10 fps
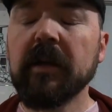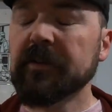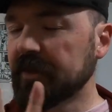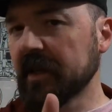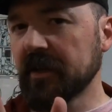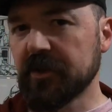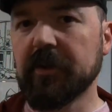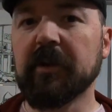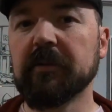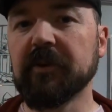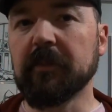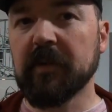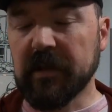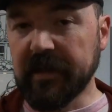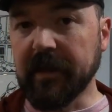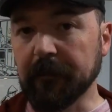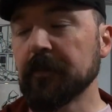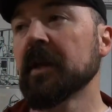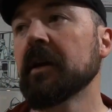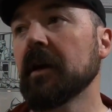Second issue that comes up, cleaning.
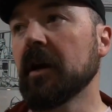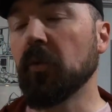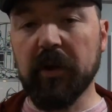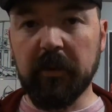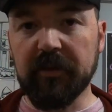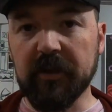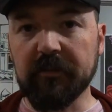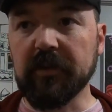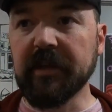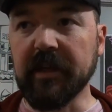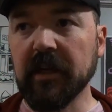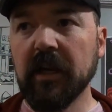What do I think of cleaning?